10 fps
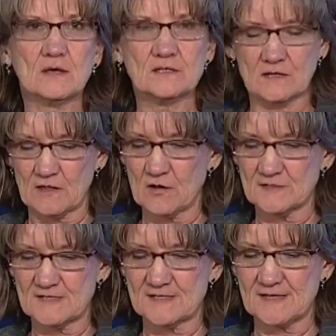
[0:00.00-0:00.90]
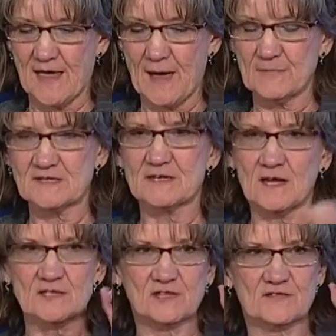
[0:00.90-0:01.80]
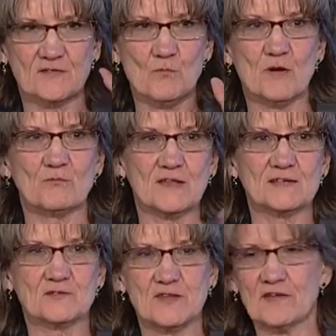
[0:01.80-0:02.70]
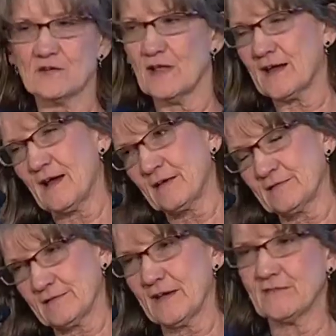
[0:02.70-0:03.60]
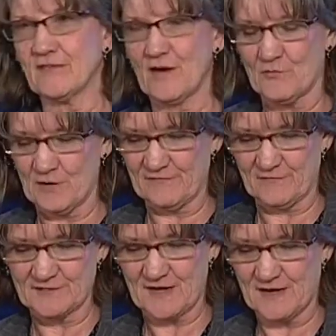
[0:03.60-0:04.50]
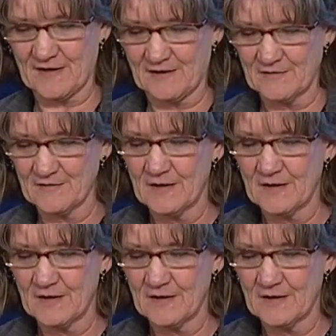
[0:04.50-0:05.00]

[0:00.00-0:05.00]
to close this gap. It's not just from one place or the other, like I kind of thought when I first got here.